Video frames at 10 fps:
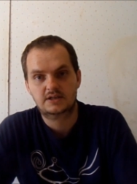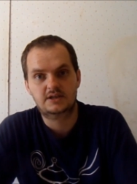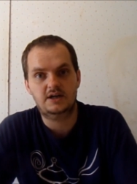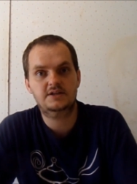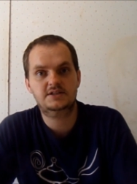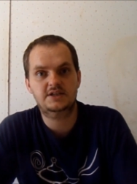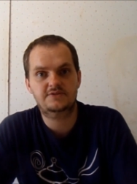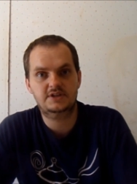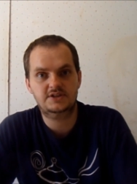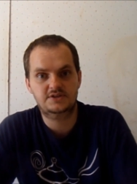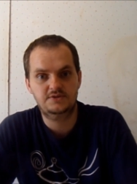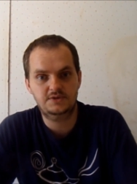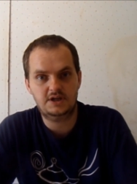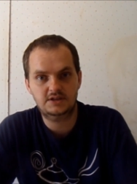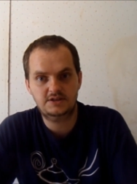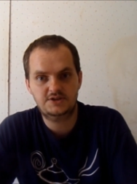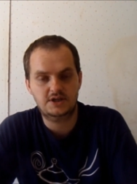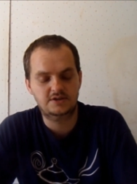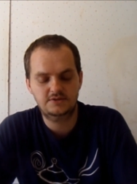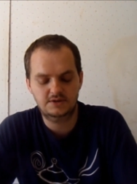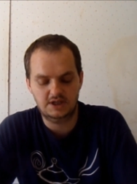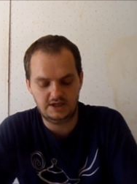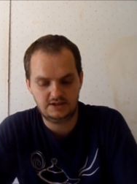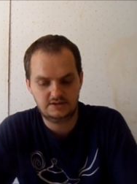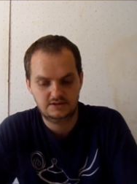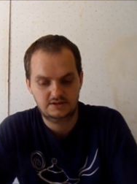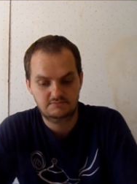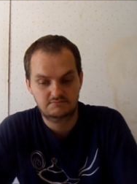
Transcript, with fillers: God has given us new knowledge and new light,